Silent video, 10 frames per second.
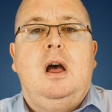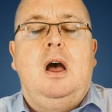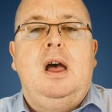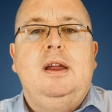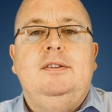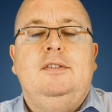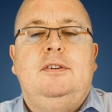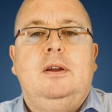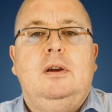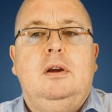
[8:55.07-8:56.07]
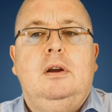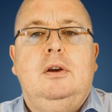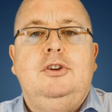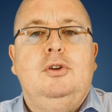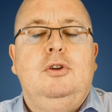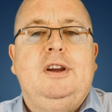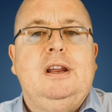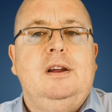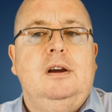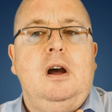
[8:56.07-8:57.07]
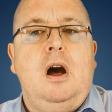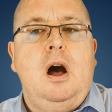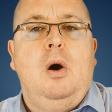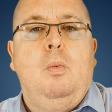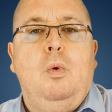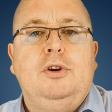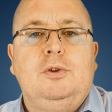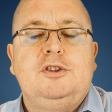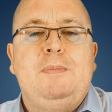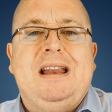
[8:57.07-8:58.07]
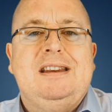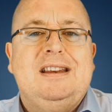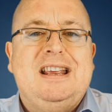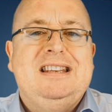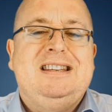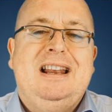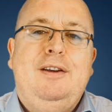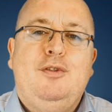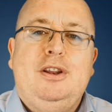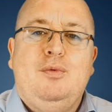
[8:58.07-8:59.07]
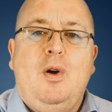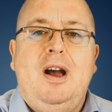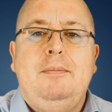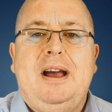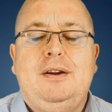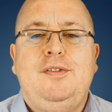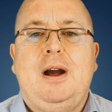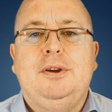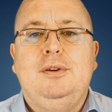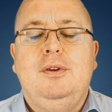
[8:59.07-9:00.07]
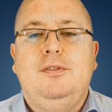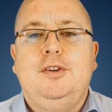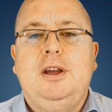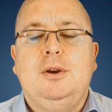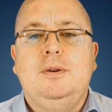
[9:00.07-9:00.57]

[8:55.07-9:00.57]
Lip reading: and you're looking at what you're spending is delivering the right amount of value for you.